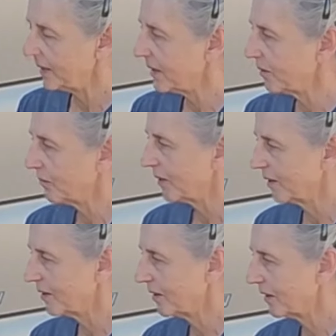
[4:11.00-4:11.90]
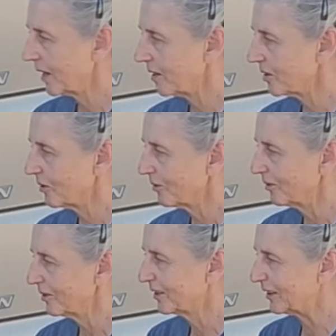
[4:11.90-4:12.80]
18 wheeler and got
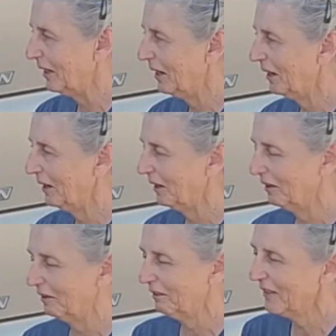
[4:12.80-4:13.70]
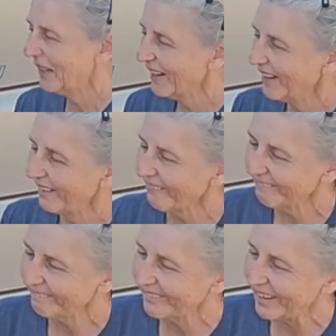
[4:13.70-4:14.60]
totaled. So
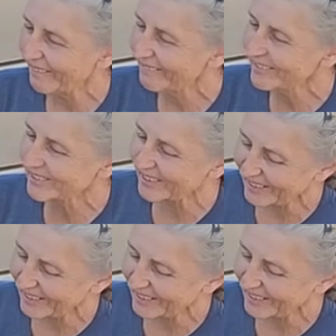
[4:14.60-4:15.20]
that was